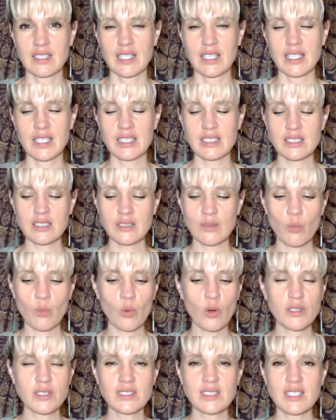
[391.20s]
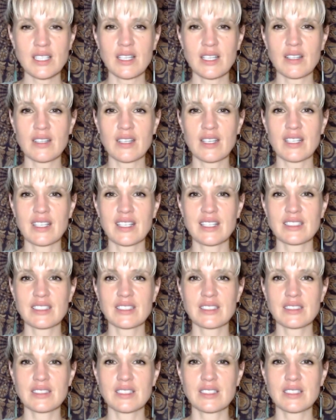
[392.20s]
And it doesn't want anything. It
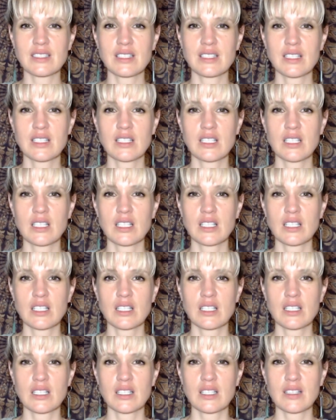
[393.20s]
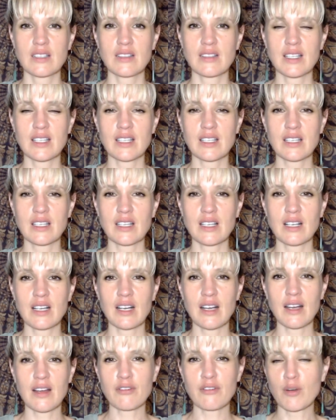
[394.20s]
doesn't think,
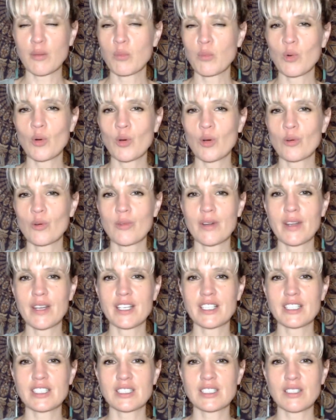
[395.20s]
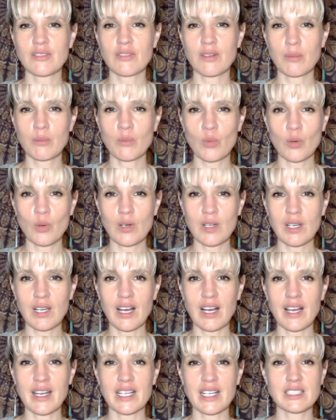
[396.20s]
if I'm more rich, if I'm more
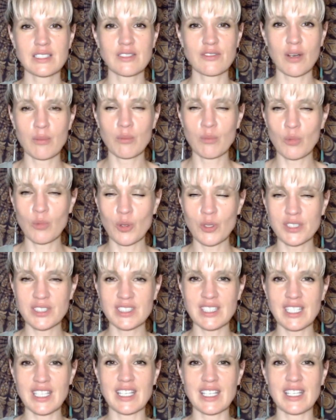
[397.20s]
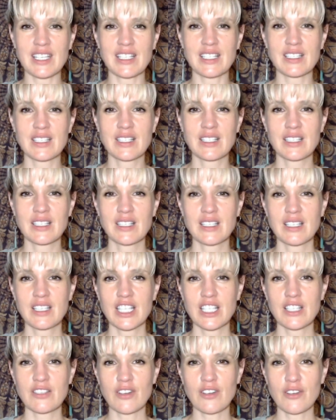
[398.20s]
liked, if I'm more seen,
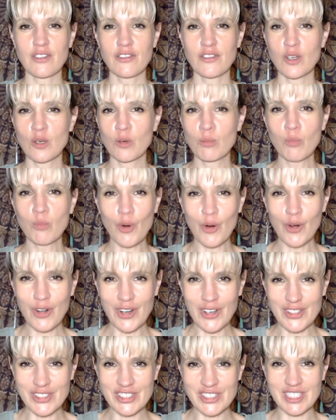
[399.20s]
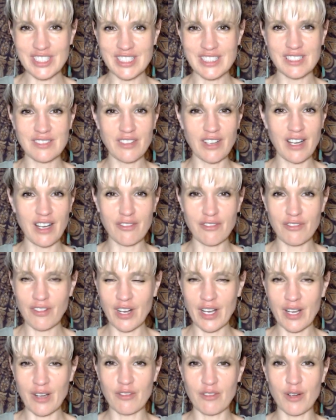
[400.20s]
if I feel more conscious, if I have
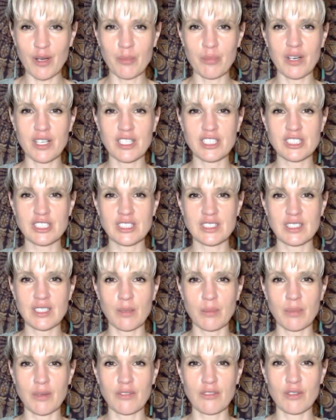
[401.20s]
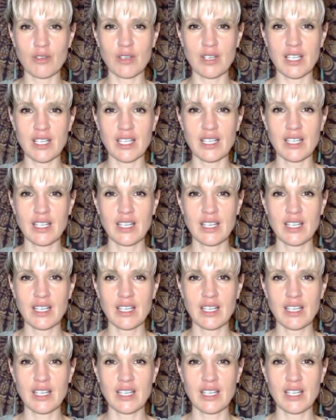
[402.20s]
higher vibrations, I'll be free.